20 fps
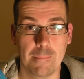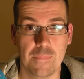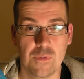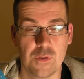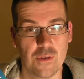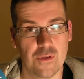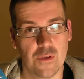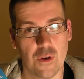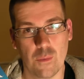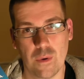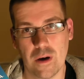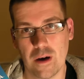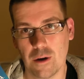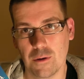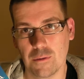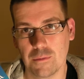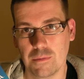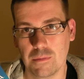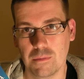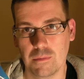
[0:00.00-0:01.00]
So I thought,
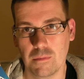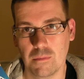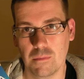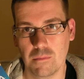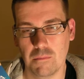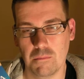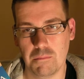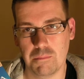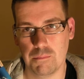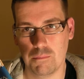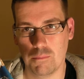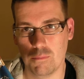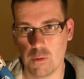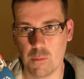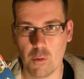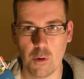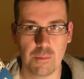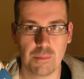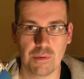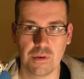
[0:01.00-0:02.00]
well,
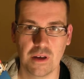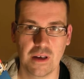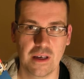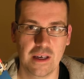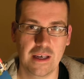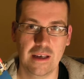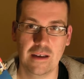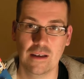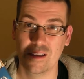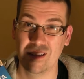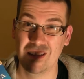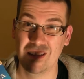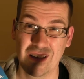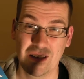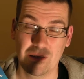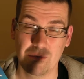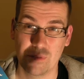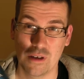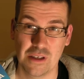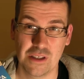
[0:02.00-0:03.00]
remote play,
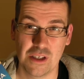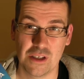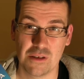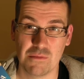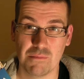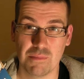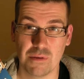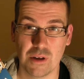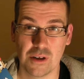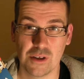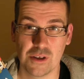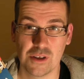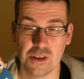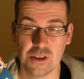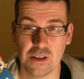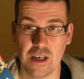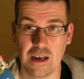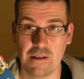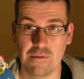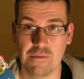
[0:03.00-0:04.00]
PlayStation Plus,
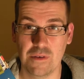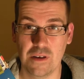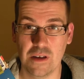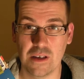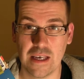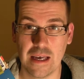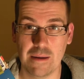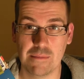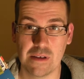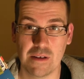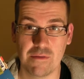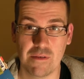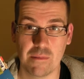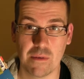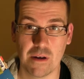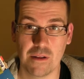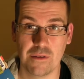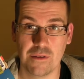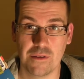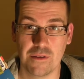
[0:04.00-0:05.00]
getting free games every
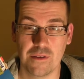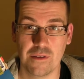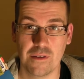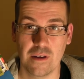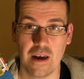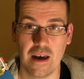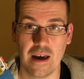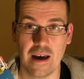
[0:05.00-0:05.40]
month.